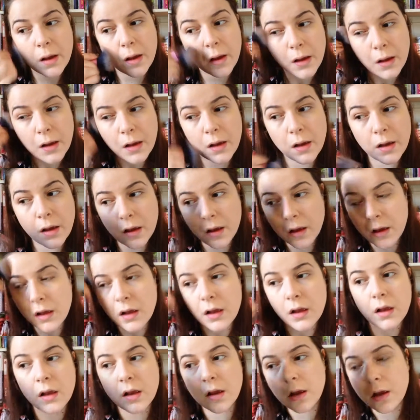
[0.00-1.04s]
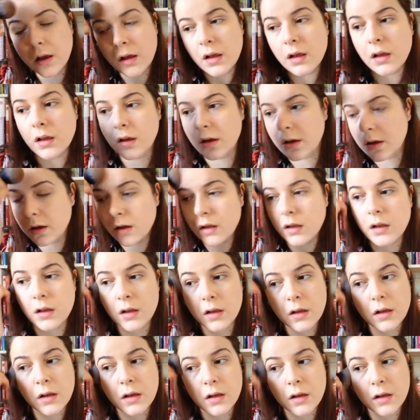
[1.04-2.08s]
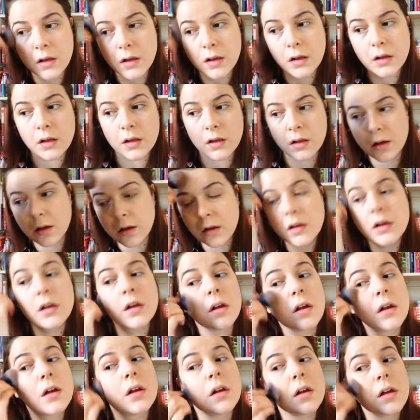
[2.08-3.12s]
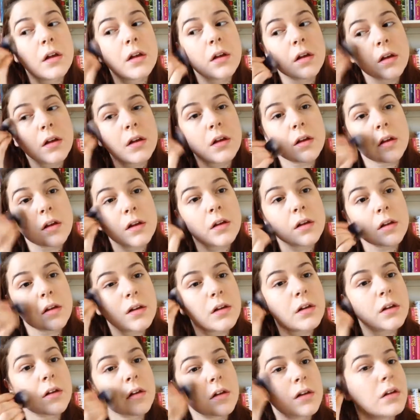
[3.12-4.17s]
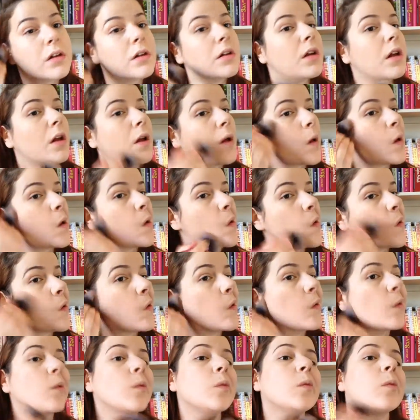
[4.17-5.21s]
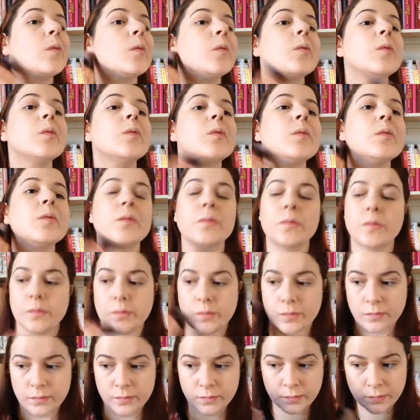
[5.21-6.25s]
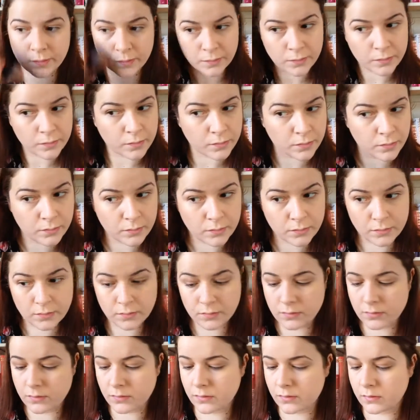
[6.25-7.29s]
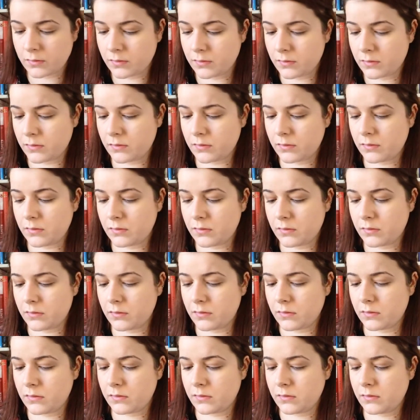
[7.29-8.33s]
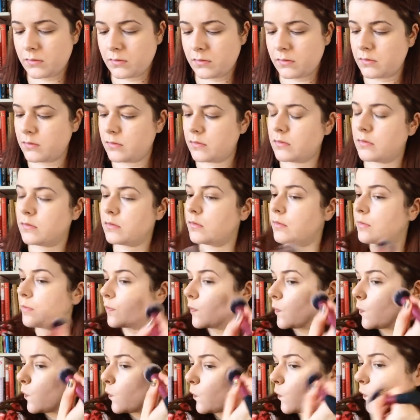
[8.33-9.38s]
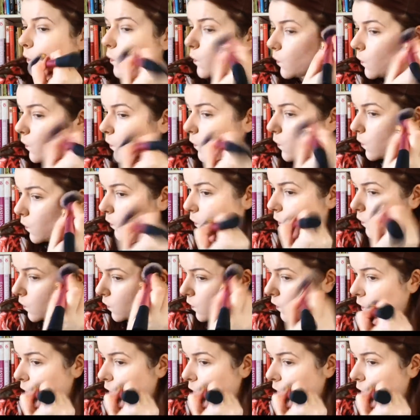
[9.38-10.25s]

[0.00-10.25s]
I'm just going to build that with my Real Techniques brush just onto my cheekbones, a little bit under the jaw, just to give me a little bit of more colour.